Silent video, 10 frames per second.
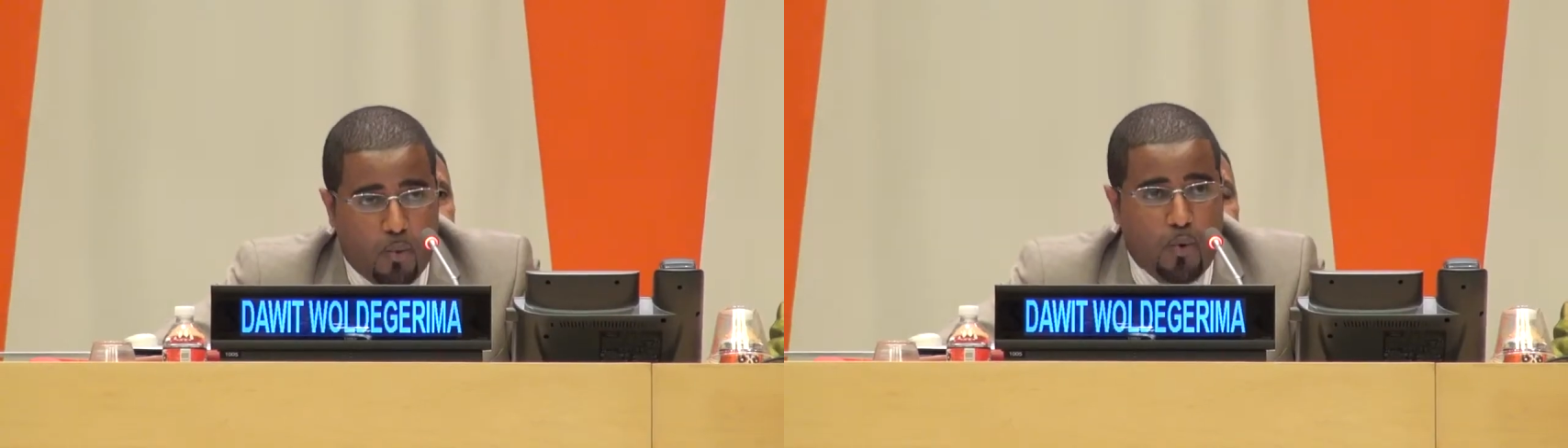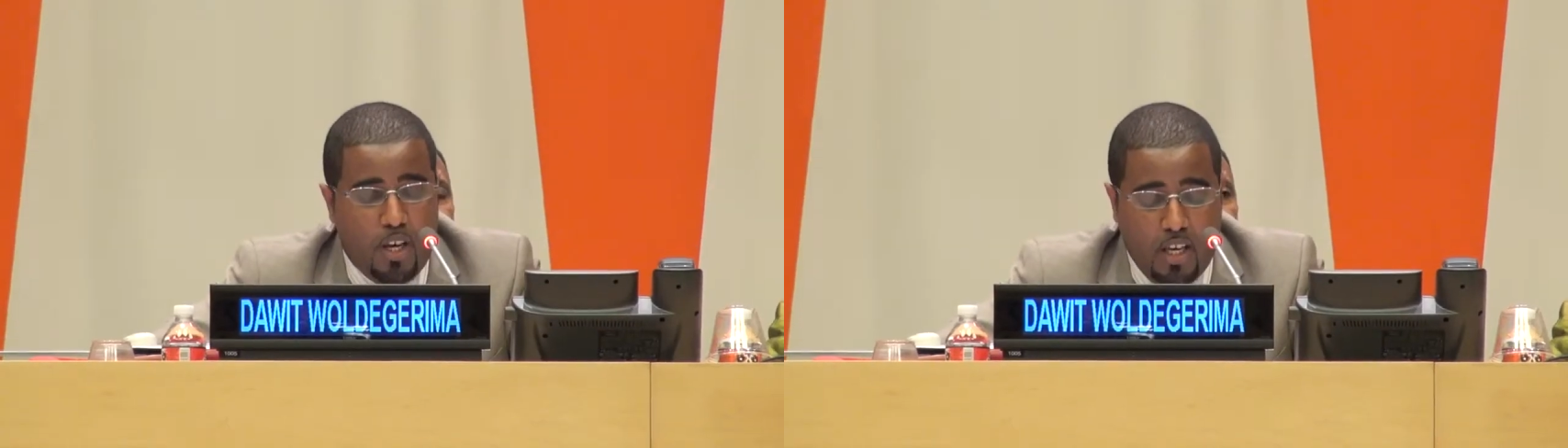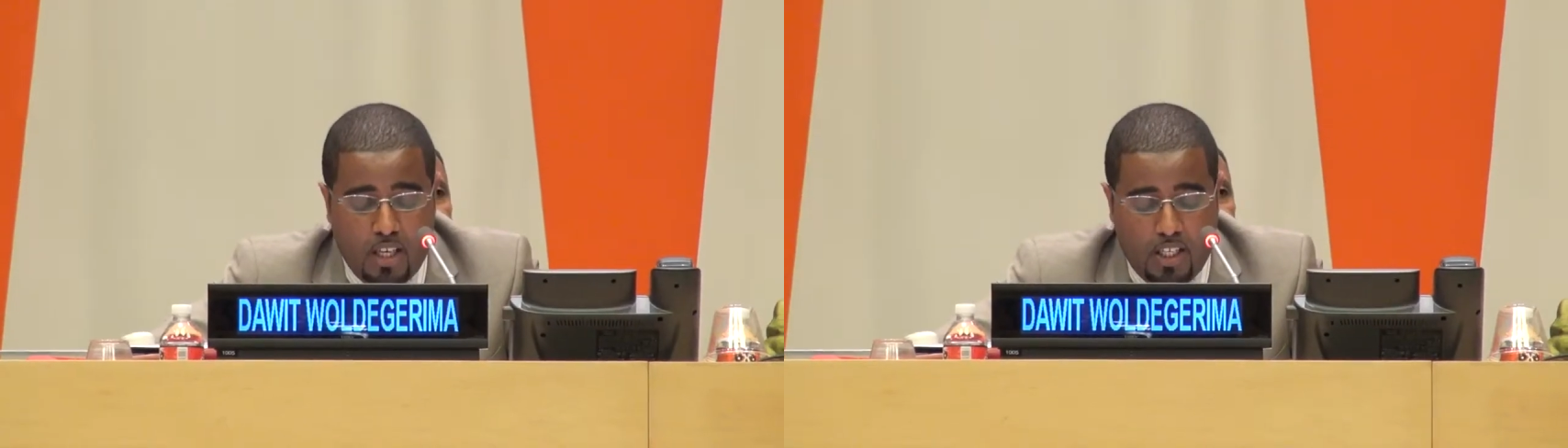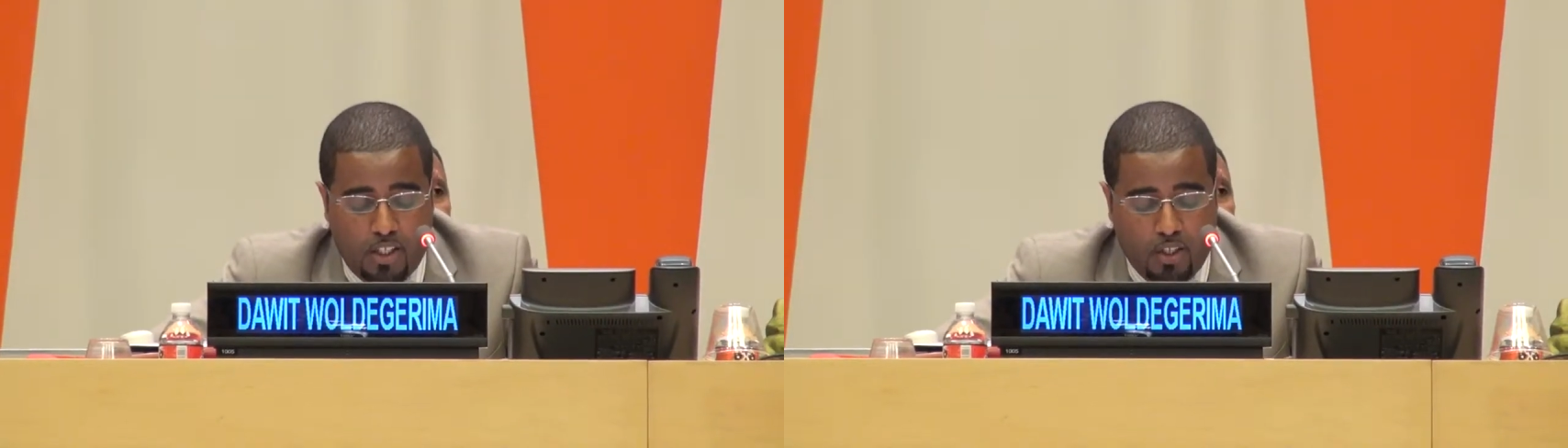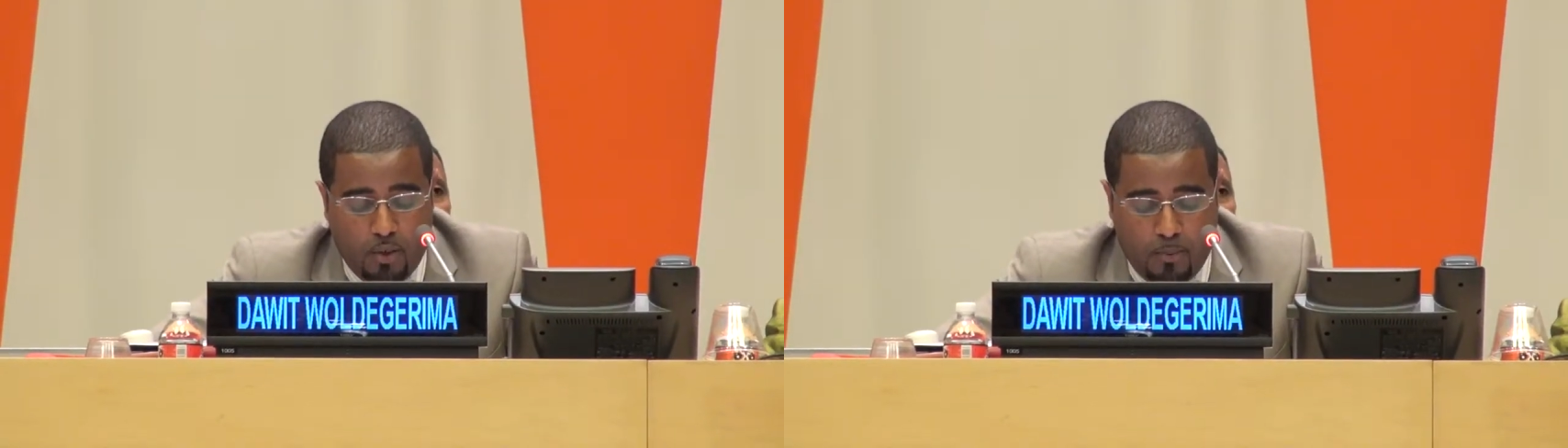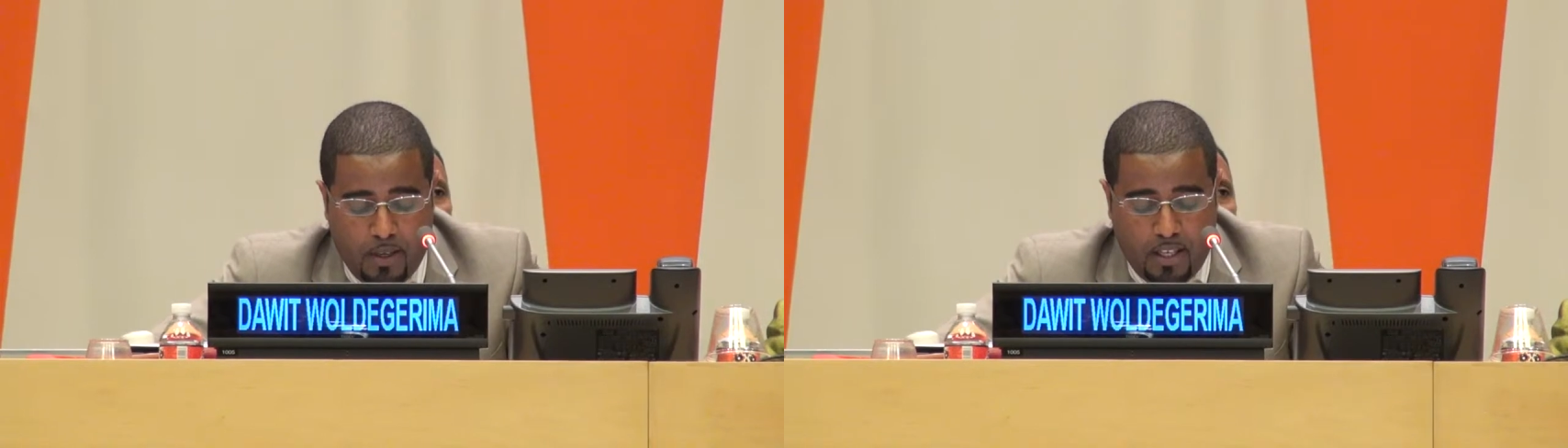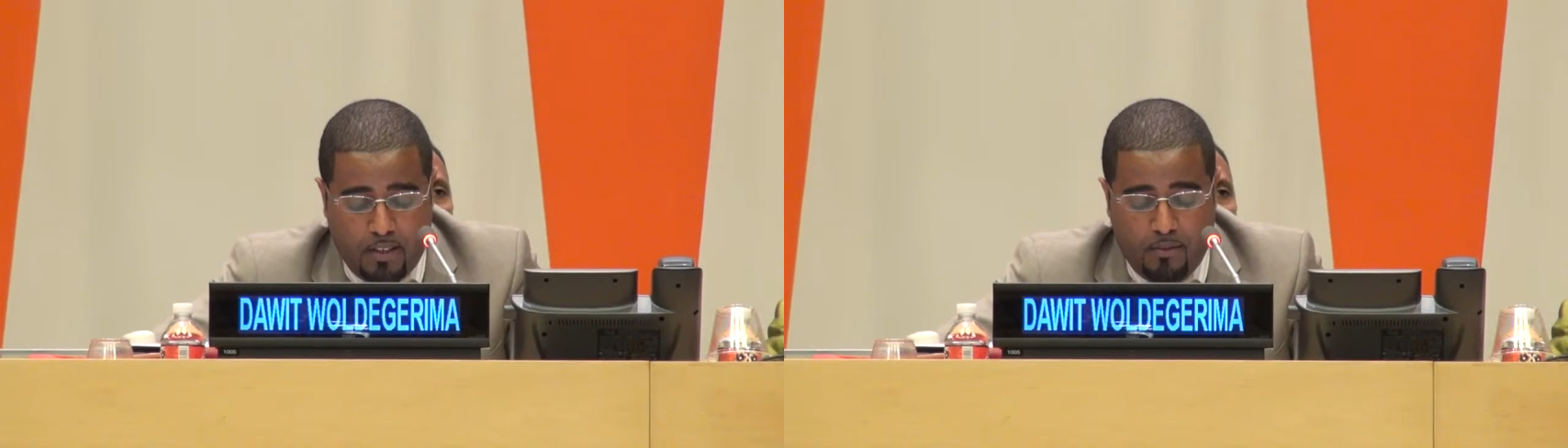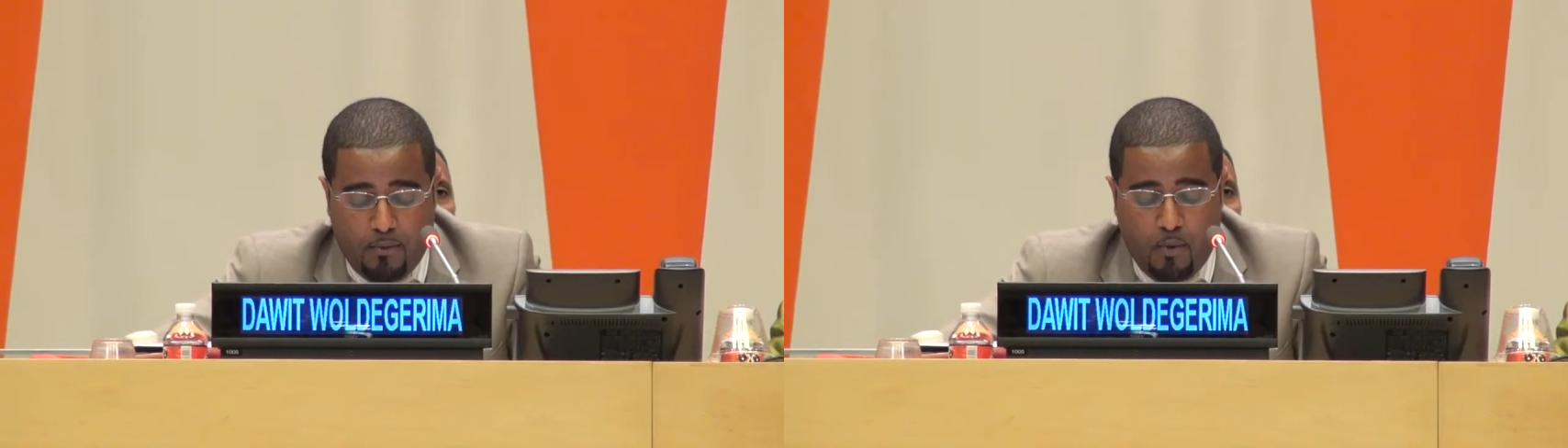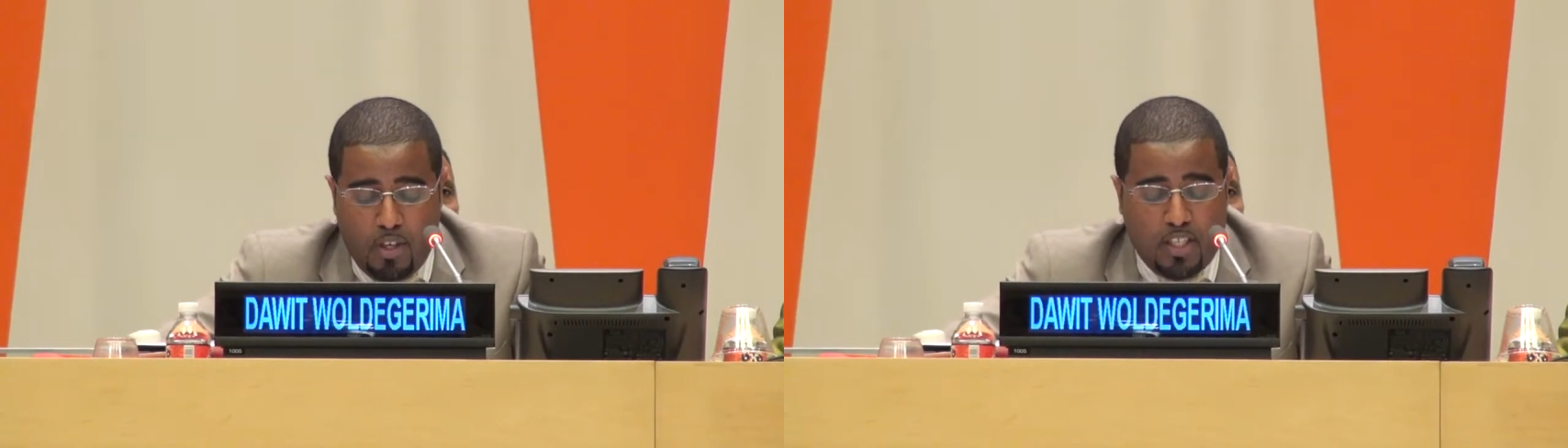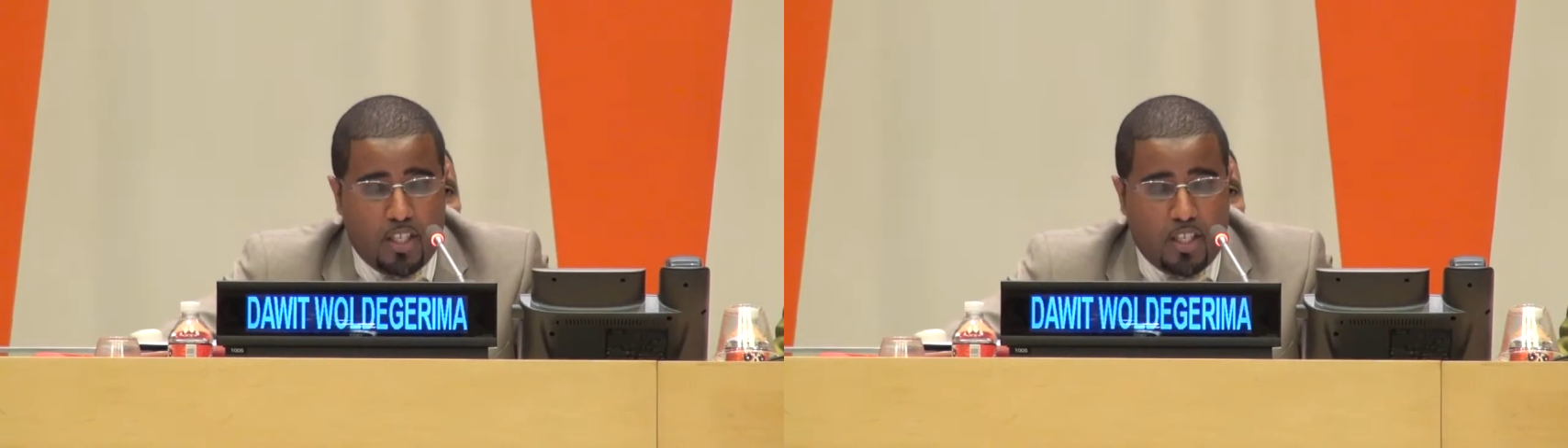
We in Ethiopia fully